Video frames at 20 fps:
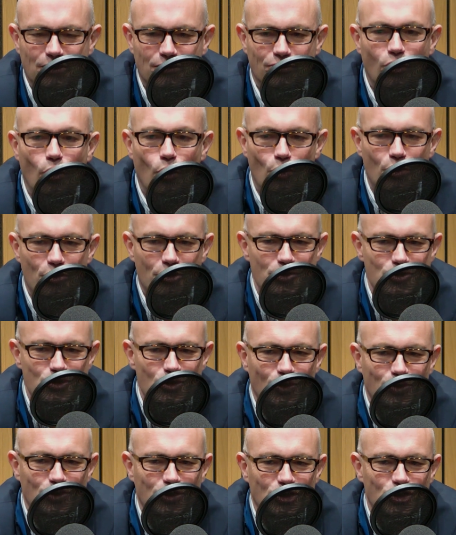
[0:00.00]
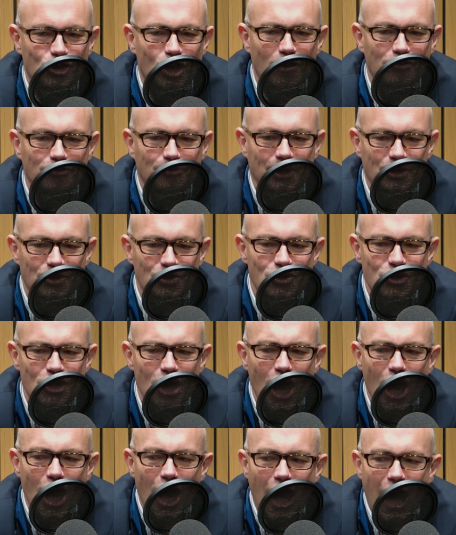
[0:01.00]
for the Scottish government.
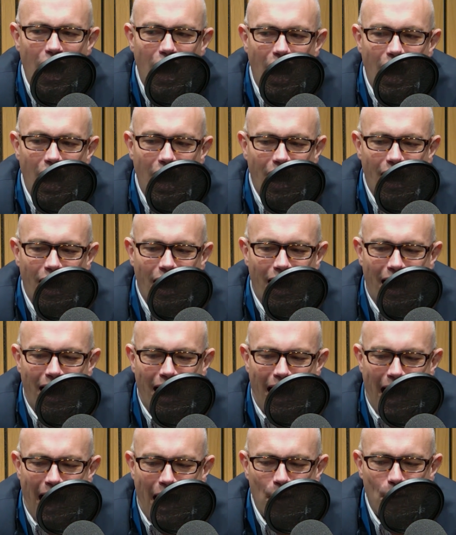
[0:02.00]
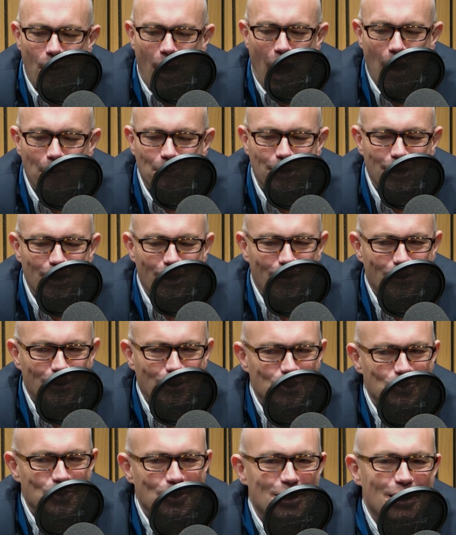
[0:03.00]
How happy are
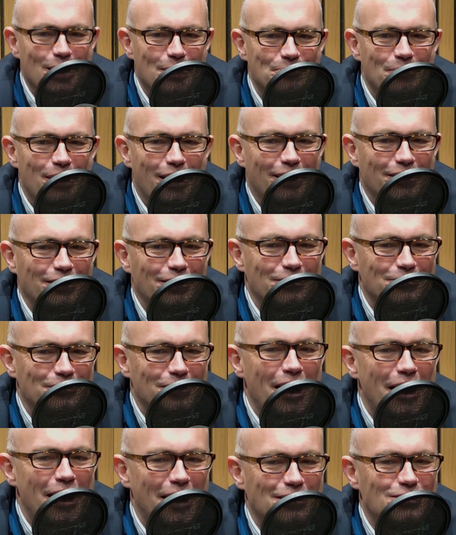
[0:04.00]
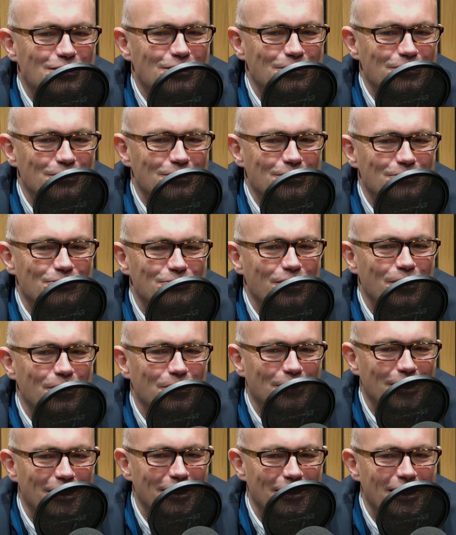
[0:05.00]
you with the impact you've had? Do you
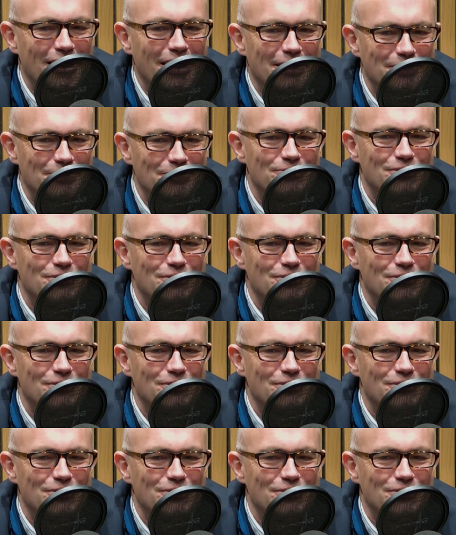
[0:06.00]
feel that they've